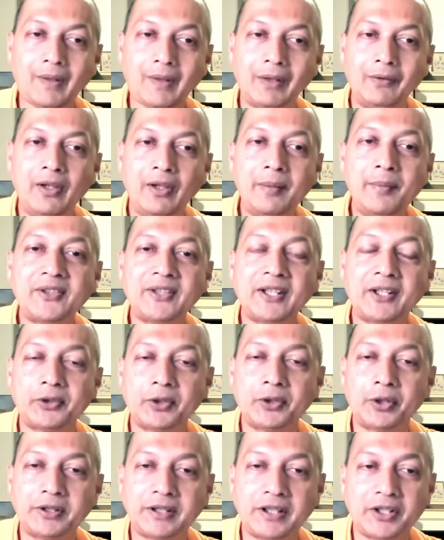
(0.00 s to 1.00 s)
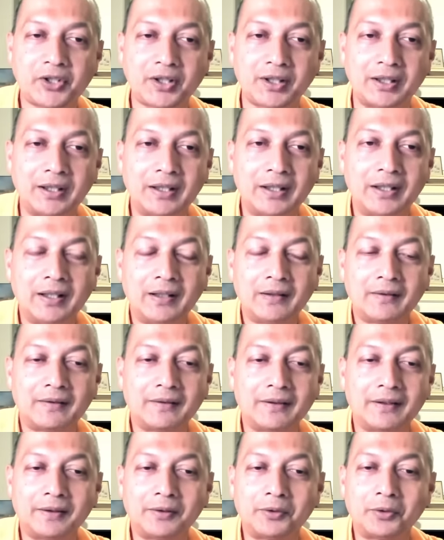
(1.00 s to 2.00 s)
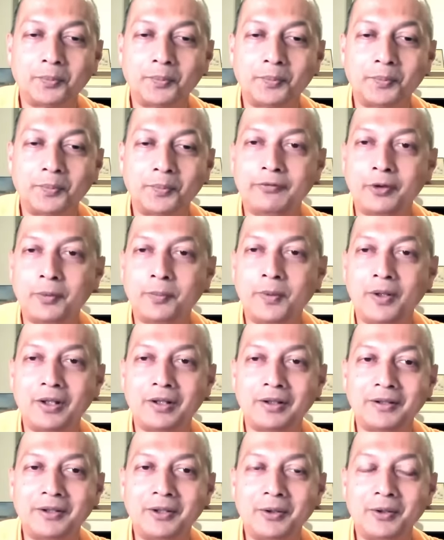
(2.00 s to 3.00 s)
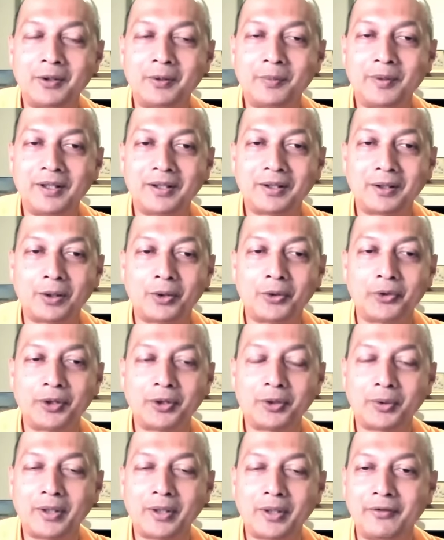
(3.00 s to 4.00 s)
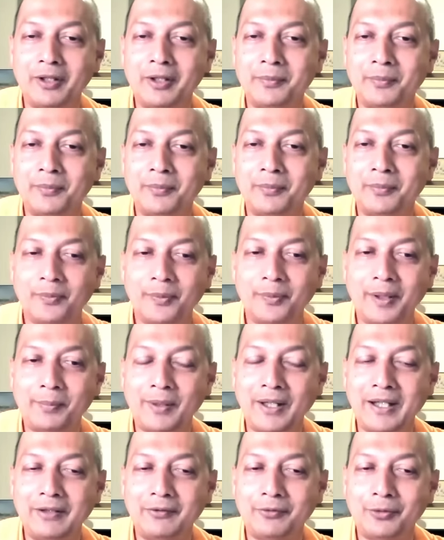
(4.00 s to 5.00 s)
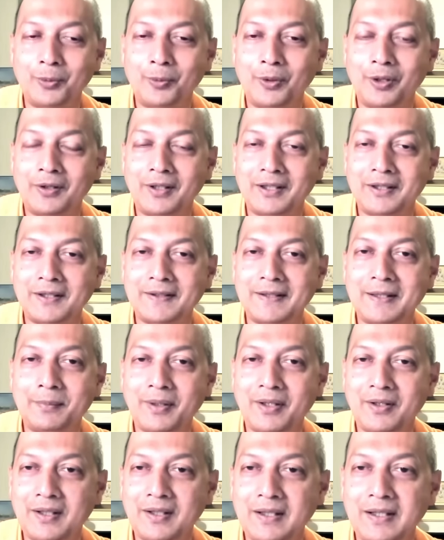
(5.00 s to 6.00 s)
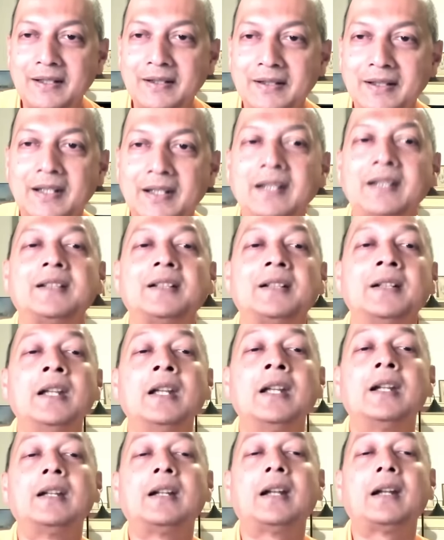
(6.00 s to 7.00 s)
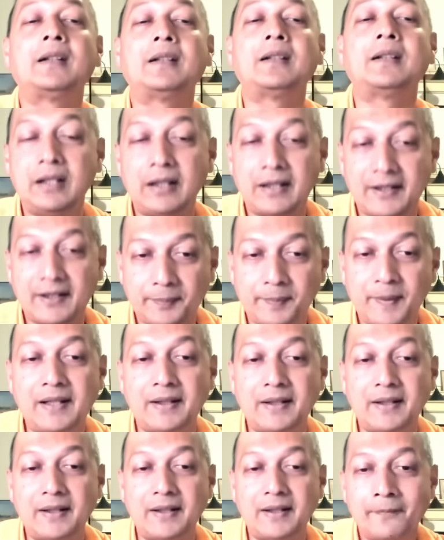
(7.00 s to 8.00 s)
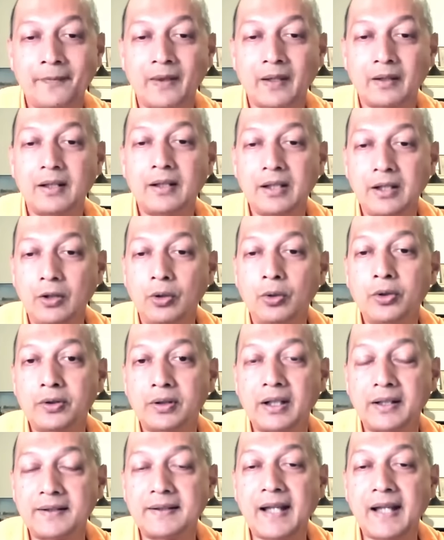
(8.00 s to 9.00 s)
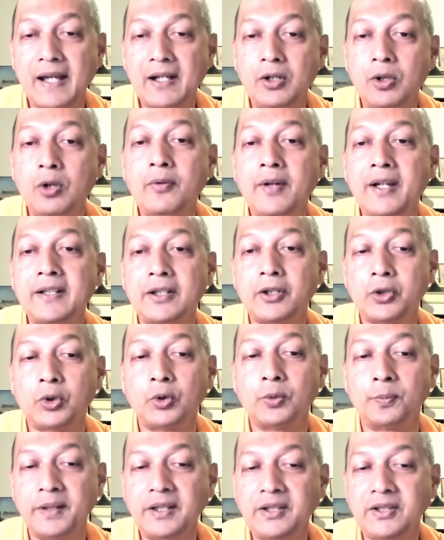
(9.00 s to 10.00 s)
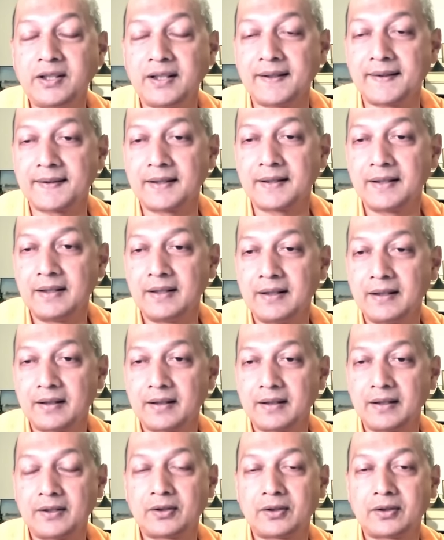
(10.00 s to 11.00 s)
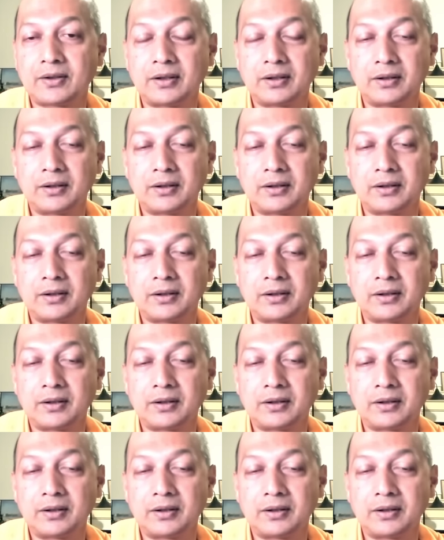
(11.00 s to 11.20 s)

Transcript: famous exhortation. To play football, you know, you'll be closer to heaven by playing football rather than by reading the Gita. And then he explains that he knows, I know where the shoe pinches. It's